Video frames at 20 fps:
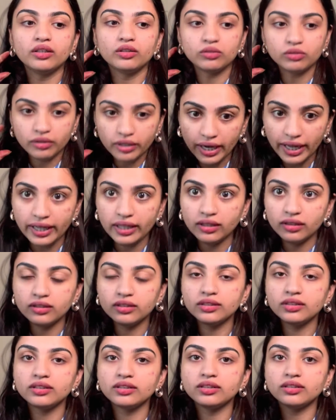trying
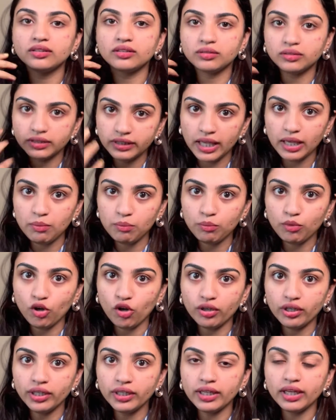this same
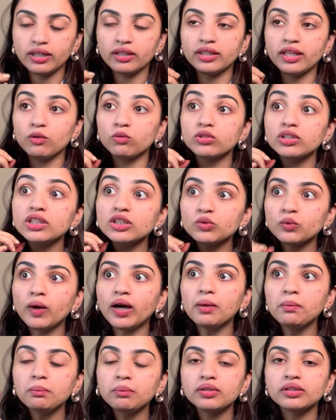product, and there was this
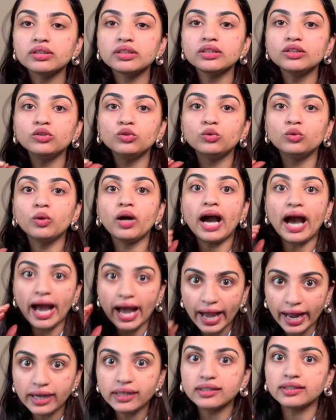one person who
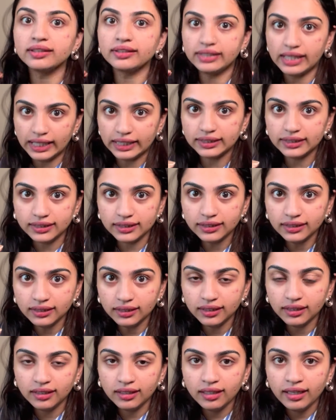had Dyson
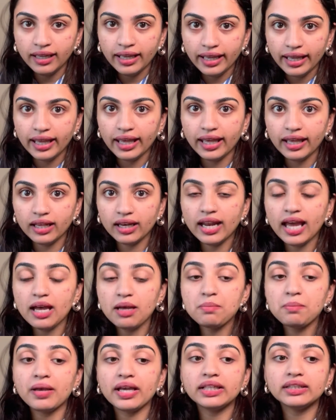Airwrap
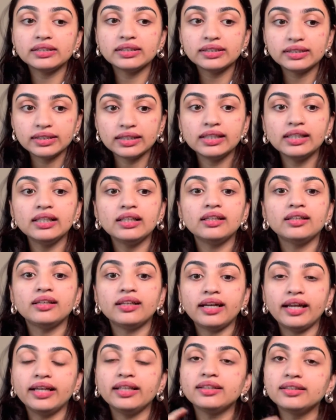and still
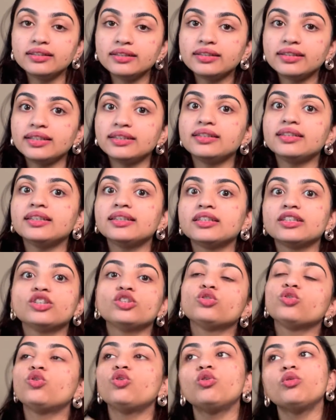tried this and said this is
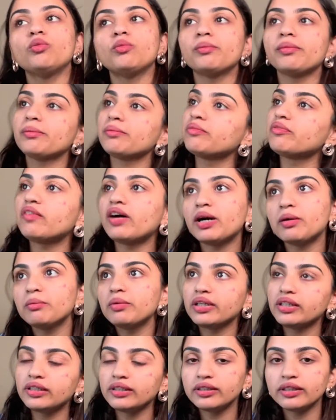far
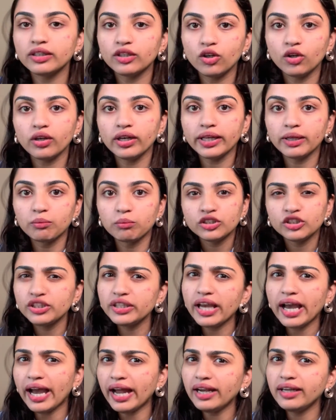better and all. She
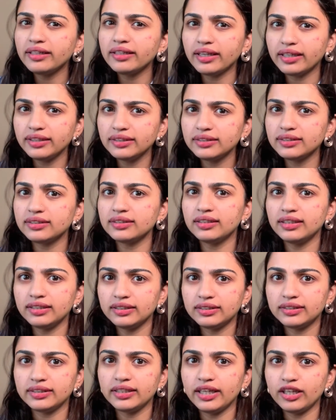had Dyson and
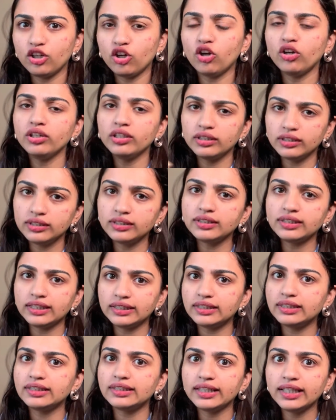she had ordered this and
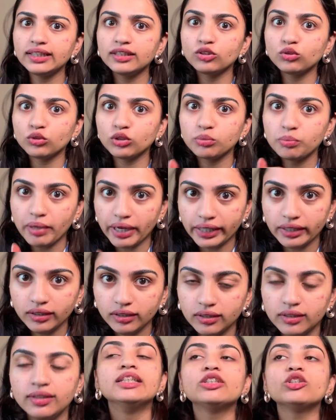she said this was
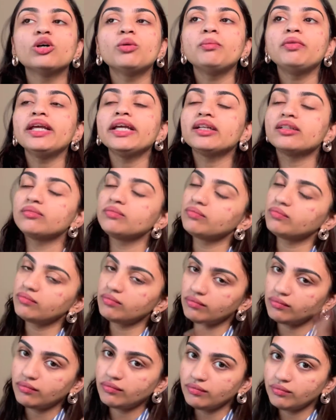better. So I'm like,
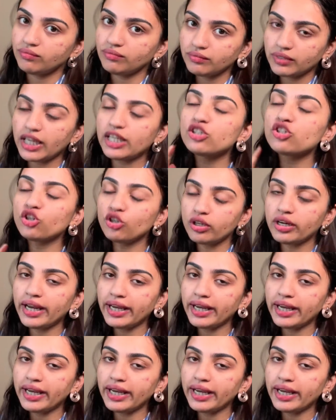I should try